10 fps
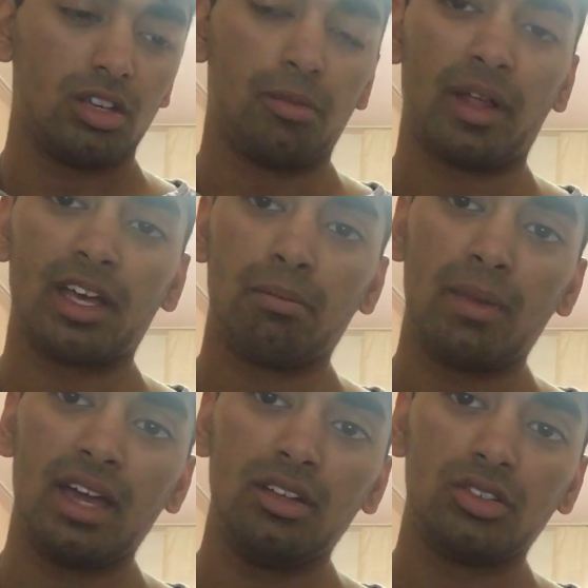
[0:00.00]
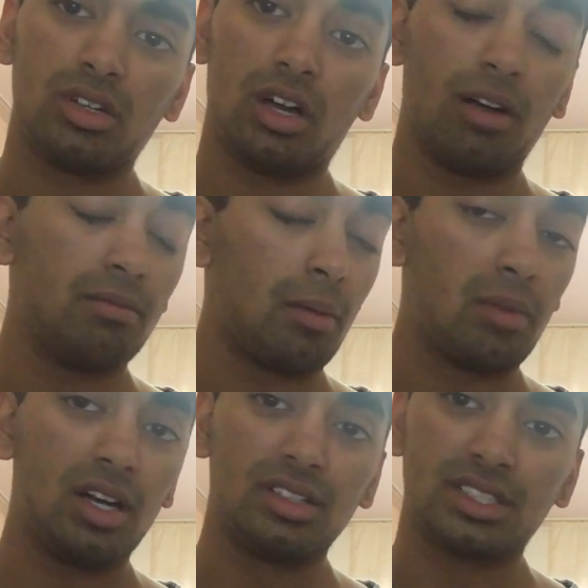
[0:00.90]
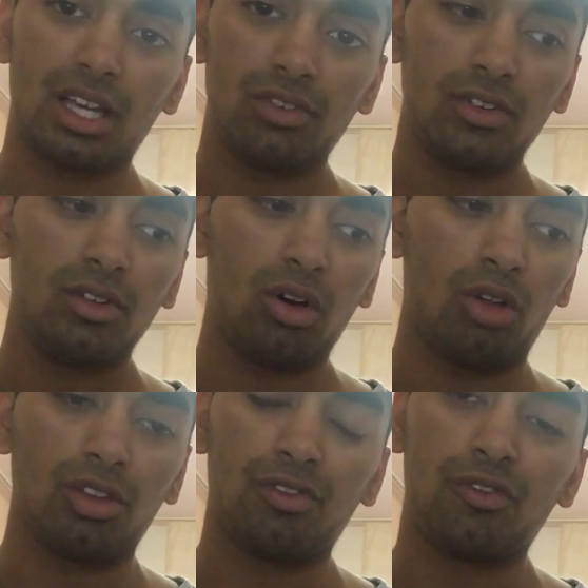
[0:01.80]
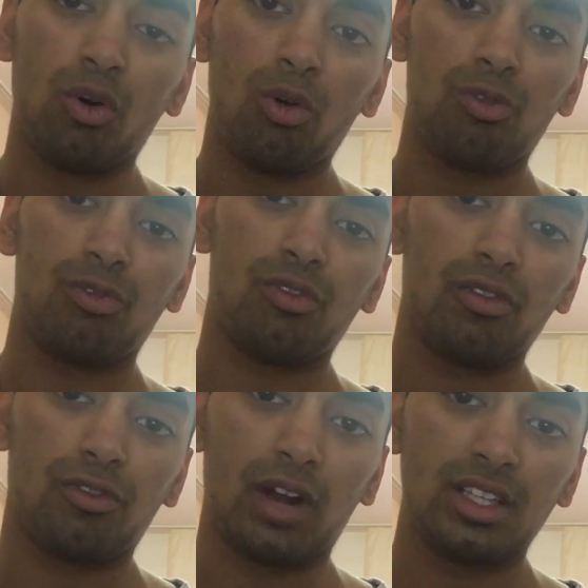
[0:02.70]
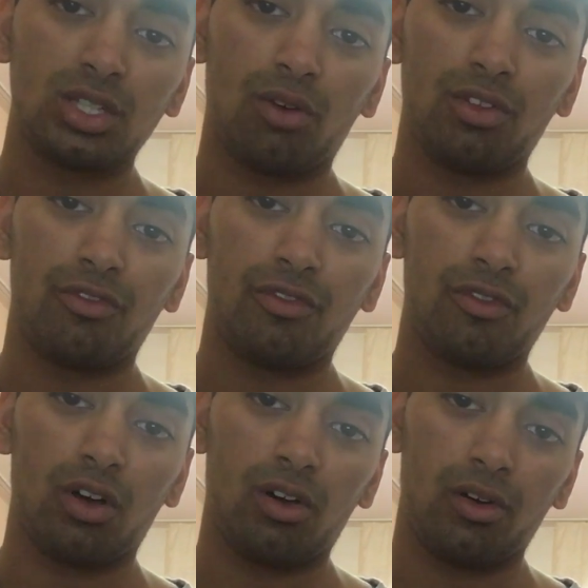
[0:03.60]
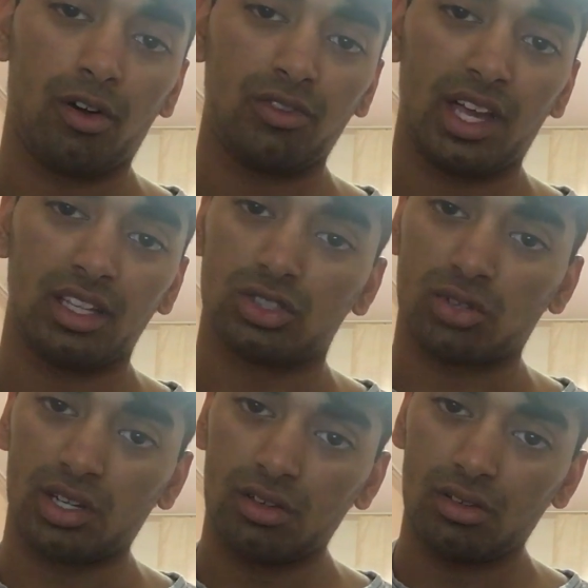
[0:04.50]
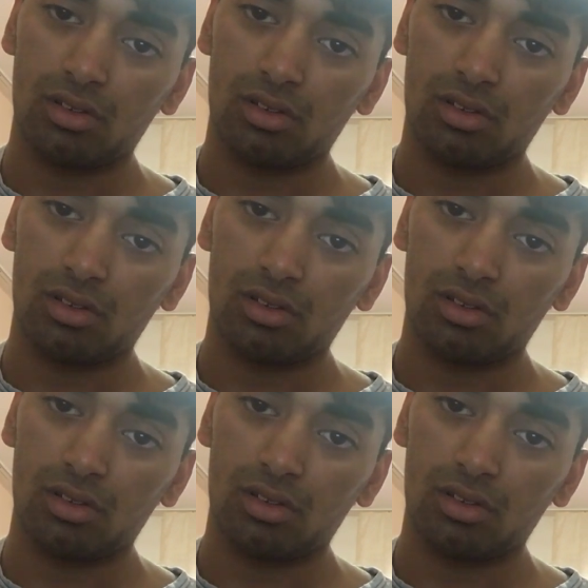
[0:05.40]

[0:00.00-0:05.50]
You're playing a major, a minor 7 on the 4th fret of the A string.